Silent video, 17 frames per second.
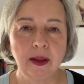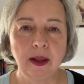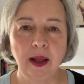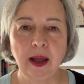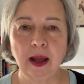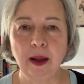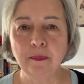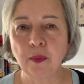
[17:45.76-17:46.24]

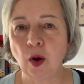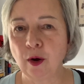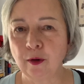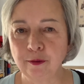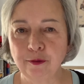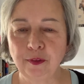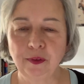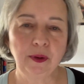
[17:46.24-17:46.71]

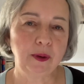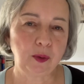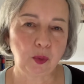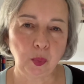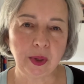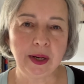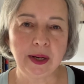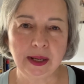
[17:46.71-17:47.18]
of the
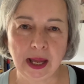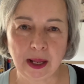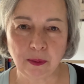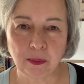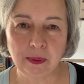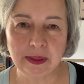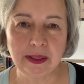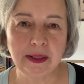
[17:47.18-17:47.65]
Queen
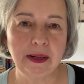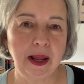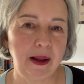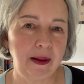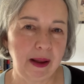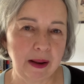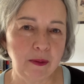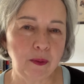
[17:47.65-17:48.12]

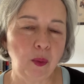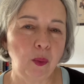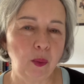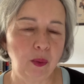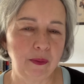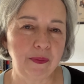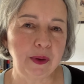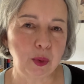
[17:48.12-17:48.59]
Carolina and
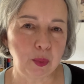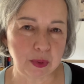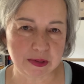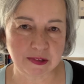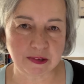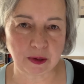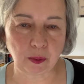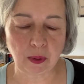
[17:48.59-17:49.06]
all of the
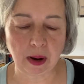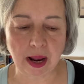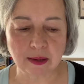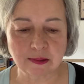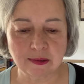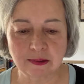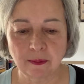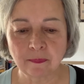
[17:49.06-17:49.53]

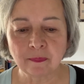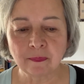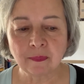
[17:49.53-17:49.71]
aristocrats.